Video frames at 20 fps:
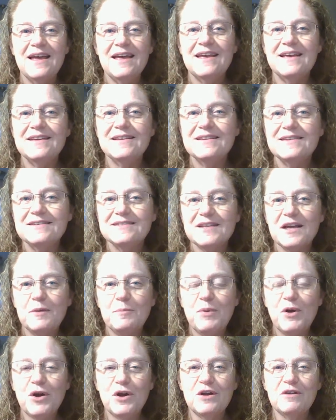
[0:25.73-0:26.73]
is a
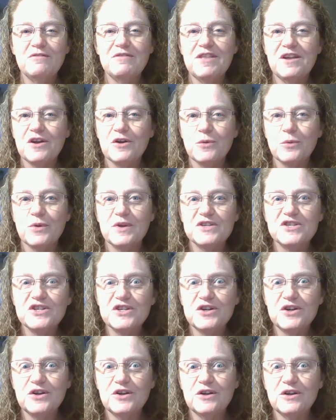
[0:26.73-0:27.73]
part of the
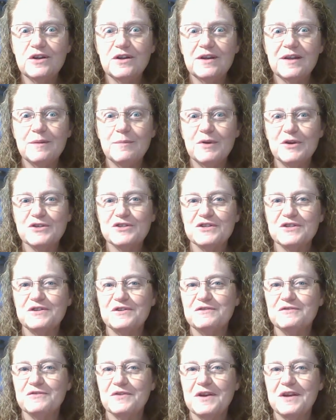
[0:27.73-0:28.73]
original
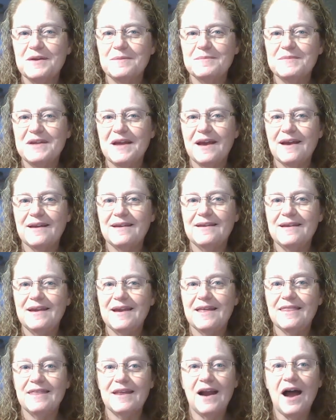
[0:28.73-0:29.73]
emotional freedom technique
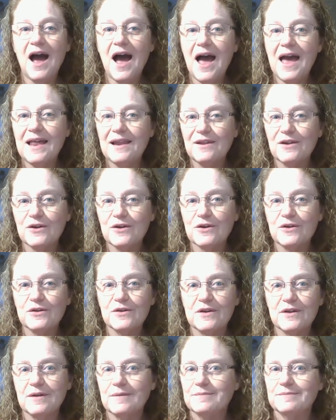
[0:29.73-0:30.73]
that I
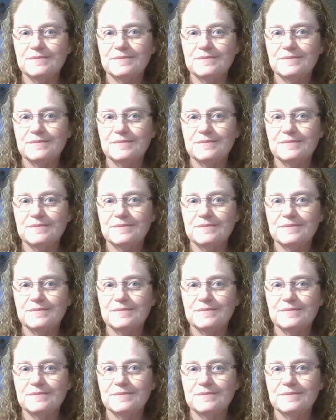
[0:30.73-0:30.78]
learned